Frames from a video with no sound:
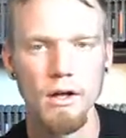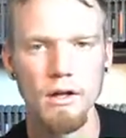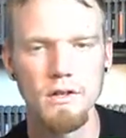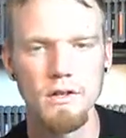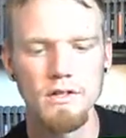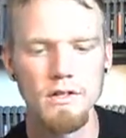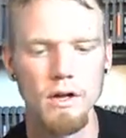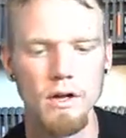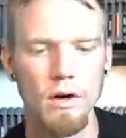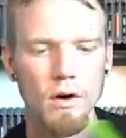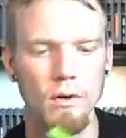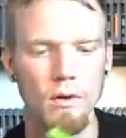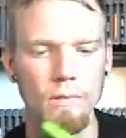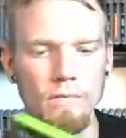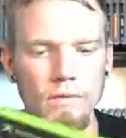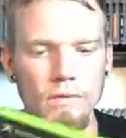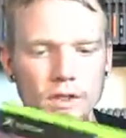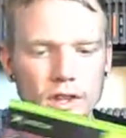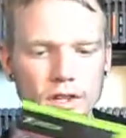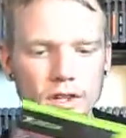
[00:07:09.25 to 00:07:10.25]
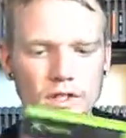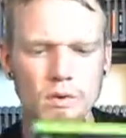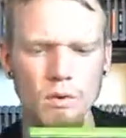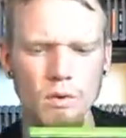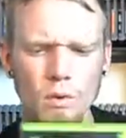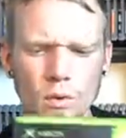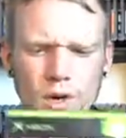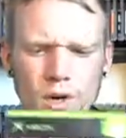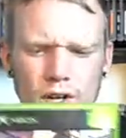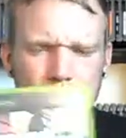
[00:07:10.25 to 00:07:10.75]
So this
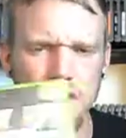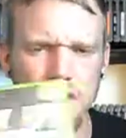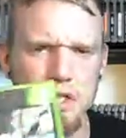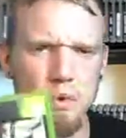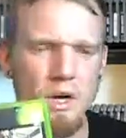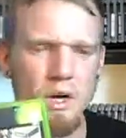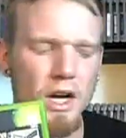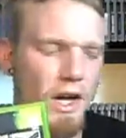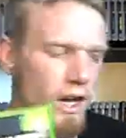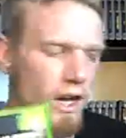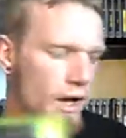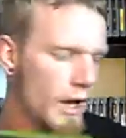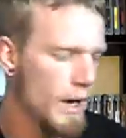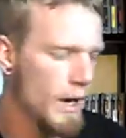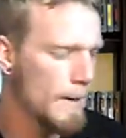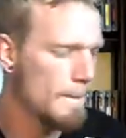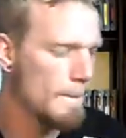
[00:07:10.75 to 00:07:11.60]
one was $3.99.